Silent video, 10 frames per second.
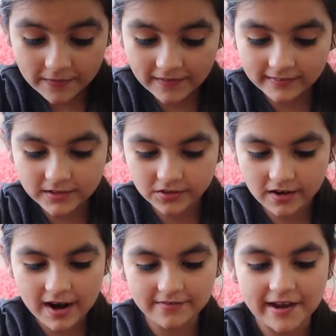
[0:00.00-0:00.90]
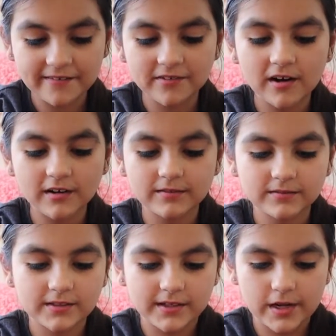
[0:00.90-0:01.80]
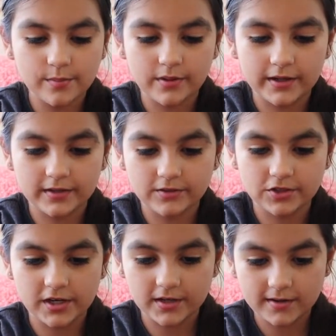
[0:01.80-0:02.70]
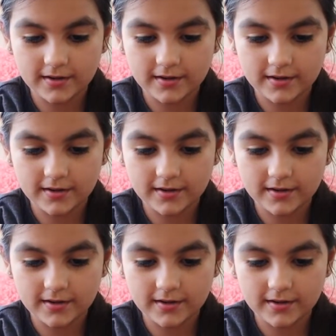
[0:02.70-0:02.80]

we found a giraffe. I forgot the name, but I can check.